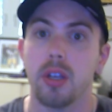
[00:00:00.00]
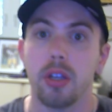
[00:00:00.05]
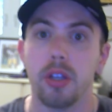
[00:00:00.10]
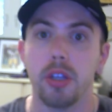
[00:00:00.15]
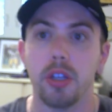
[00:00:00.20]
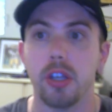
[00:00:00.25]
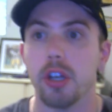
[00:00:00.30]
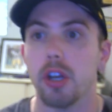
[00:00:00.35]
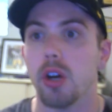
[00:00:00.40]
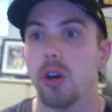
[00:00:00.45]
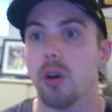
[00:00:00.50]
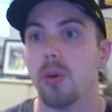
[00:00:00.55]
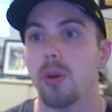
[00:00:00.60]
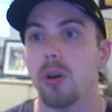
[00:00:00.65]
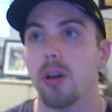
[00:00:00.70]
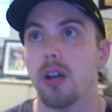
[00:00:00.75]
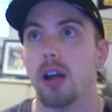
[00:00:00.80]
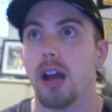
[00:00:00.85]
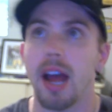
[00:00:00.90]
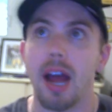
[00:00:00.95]
You know,
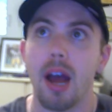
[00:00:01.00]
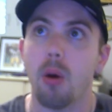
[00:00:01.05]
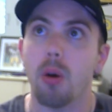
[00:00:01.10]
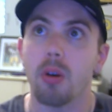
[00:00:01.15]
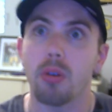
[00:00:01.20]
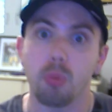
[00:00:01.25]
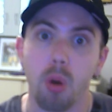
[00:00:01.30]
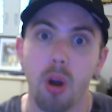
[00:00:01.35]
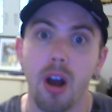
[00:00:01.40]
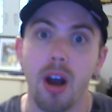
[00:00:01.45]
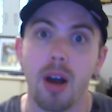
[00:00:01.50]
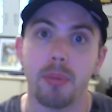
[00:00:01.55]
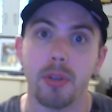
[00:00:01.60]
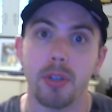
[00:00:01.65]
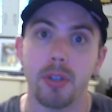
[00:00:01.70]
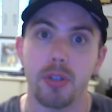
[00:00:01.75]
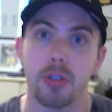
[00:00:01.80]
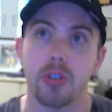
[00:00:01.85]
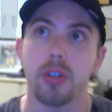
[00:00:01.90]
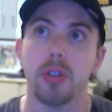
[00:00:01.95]
Allen
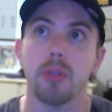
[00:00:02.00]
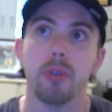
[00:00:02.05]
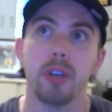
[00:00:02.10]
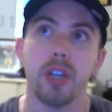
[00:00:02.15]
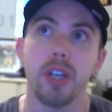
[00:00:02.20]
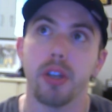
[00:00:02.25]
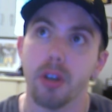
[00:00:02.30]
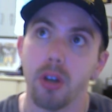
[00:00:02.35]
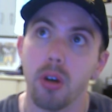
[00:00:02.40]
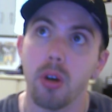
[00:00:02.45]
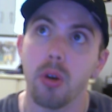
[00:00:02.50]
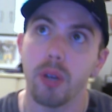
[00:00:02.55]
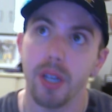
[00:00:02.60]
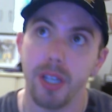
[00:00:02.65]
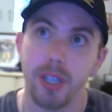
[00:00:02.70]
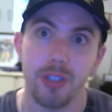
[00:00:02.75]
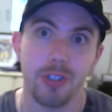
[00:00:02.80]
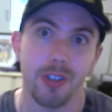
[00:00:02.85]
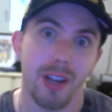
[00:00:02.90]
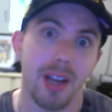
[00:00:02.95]
Robinson, we know
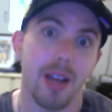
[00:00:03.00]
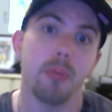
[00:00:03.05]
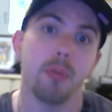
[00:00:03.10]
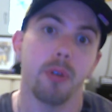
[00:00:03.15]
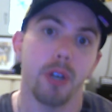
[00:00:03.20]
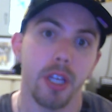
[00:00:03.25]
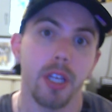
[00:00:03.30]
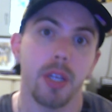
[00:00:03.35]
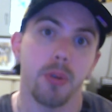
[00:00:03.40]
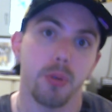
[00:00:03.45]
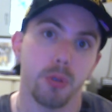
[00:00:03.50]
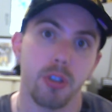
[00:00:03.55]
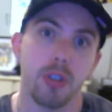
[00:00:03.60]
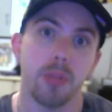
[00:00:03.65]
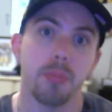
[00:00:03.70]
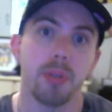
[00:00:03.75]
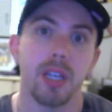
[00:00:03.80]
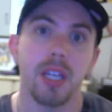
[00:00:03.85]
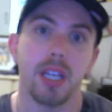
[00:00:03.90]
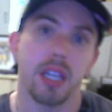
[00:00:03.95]
he's not what he used to
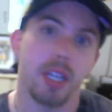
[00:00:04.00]
be.